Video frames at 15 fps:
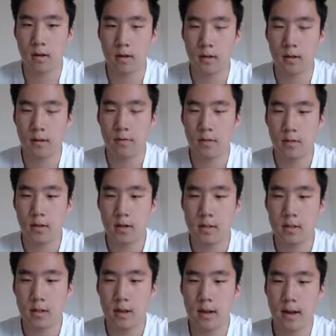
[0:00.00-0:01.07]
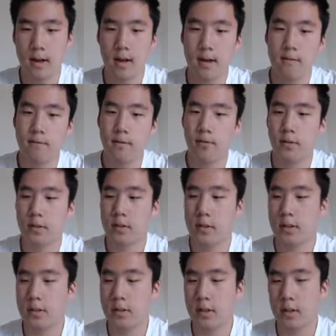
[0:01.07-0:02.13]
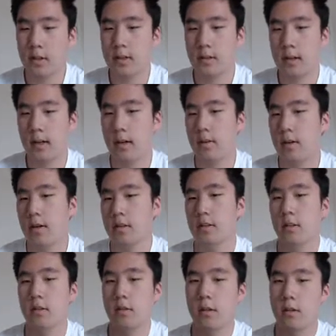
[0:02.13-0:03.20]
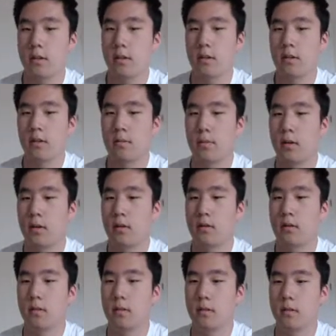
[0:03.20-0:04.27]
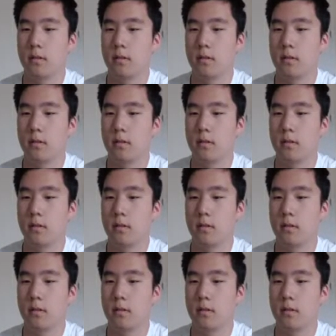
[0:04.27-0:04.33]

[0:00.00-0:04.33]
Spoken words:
If you guys have finished it, I will actually create another poll.